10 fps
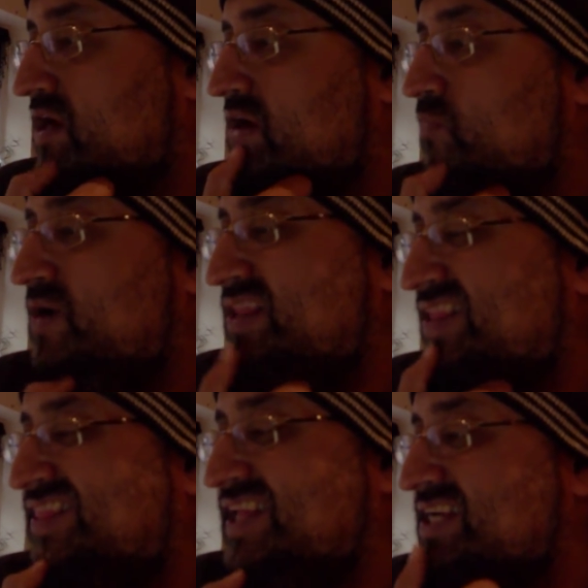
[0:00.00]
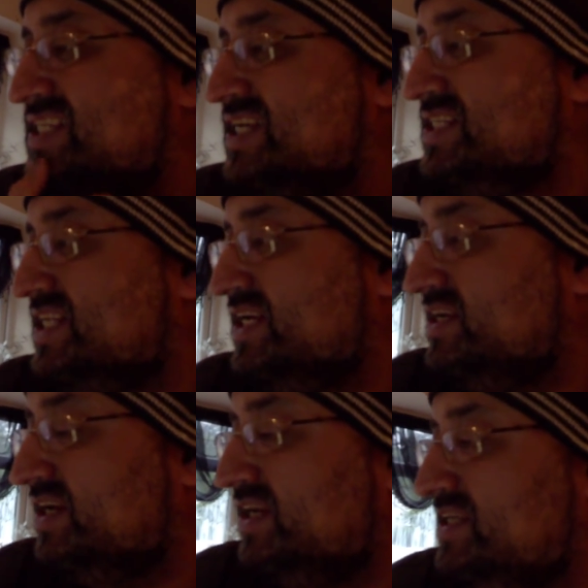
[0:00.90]
One of the things is that, you
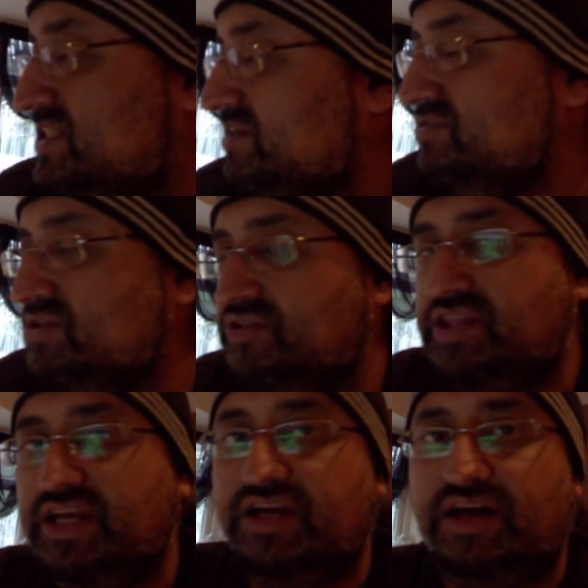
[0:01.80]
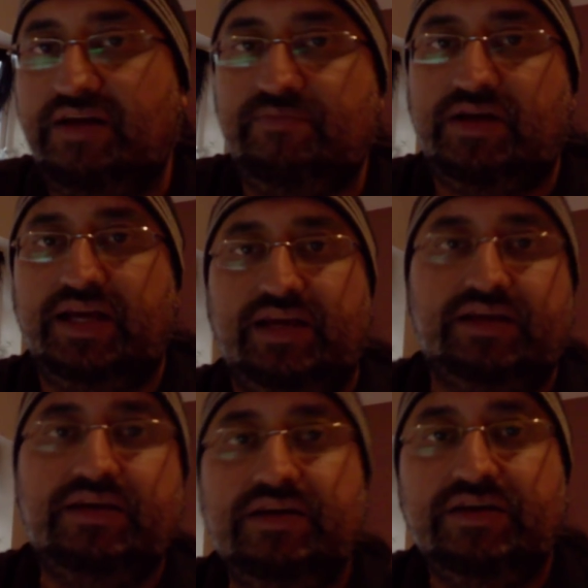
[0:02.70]
know, he seems to think I'm like
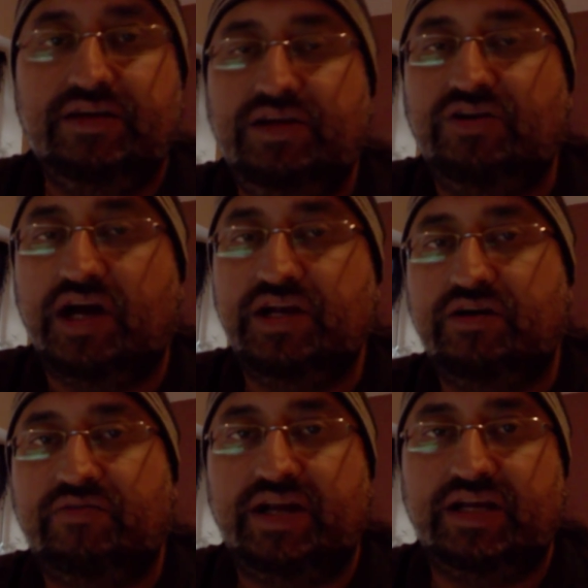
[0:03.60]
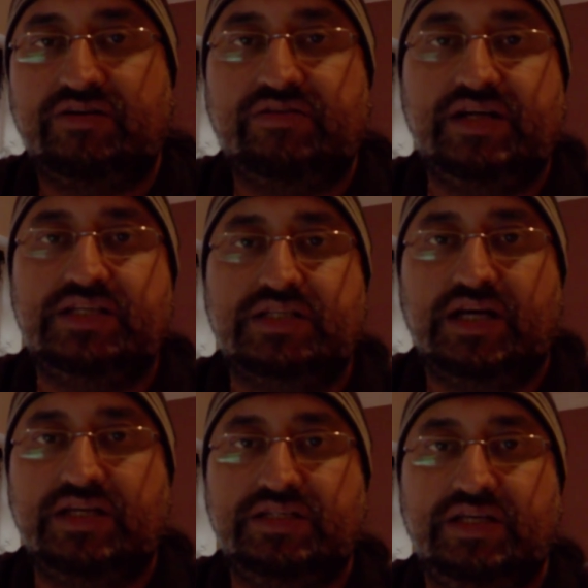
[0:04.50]
going around
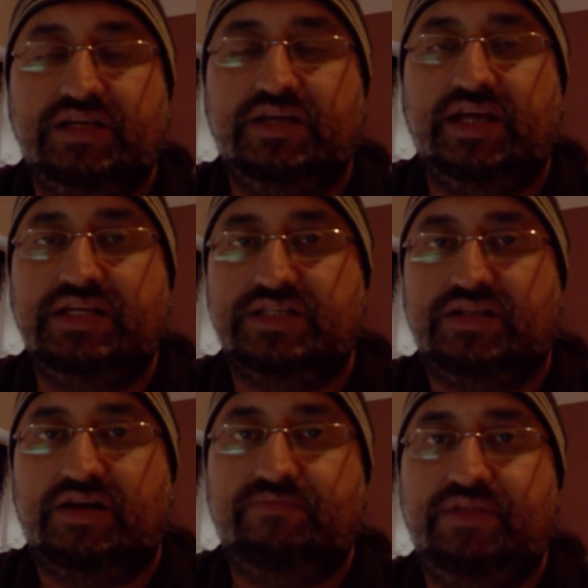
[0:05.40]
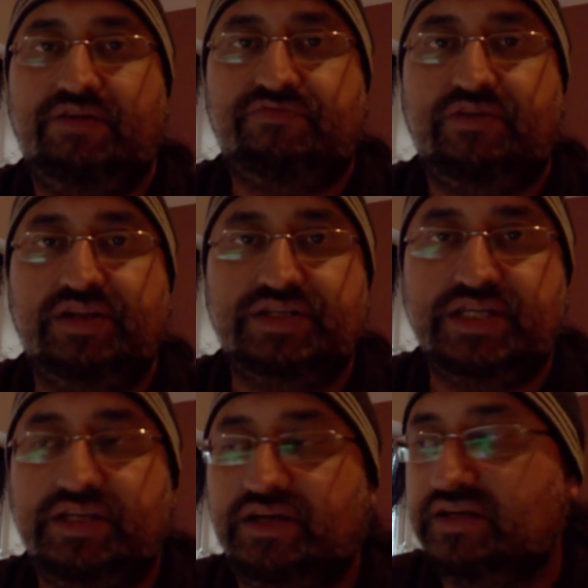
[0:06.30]
criticising Islam left, right and
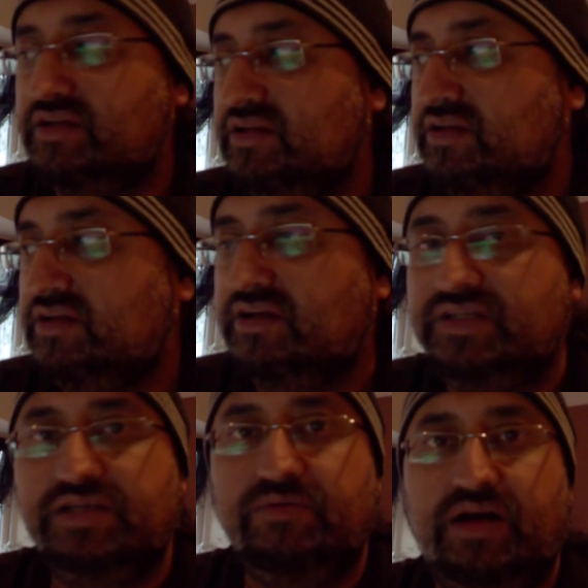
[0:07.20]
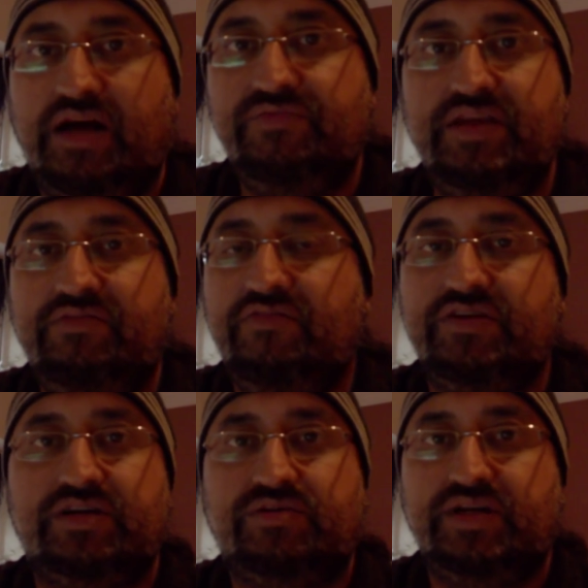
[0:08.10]
centre. Do you know what? I've never
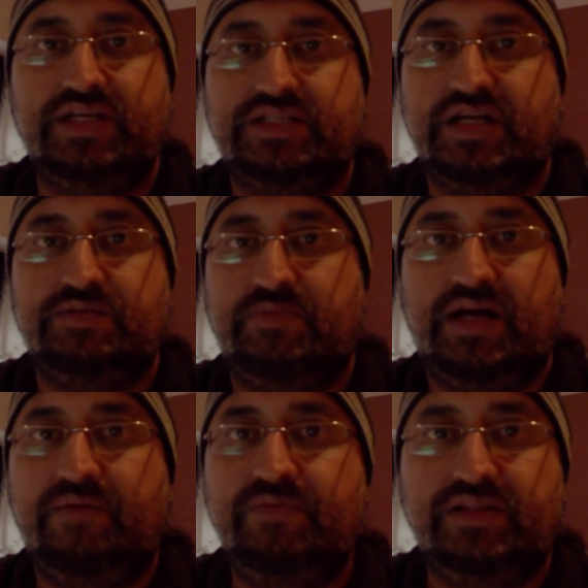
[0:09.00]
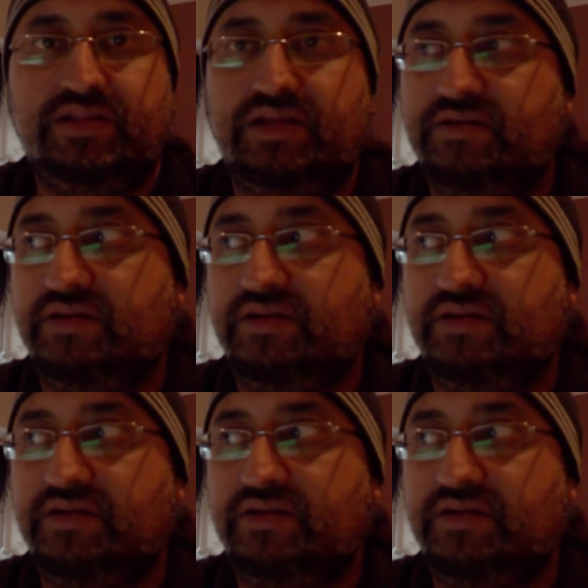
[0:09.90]
even criticised Muhammad.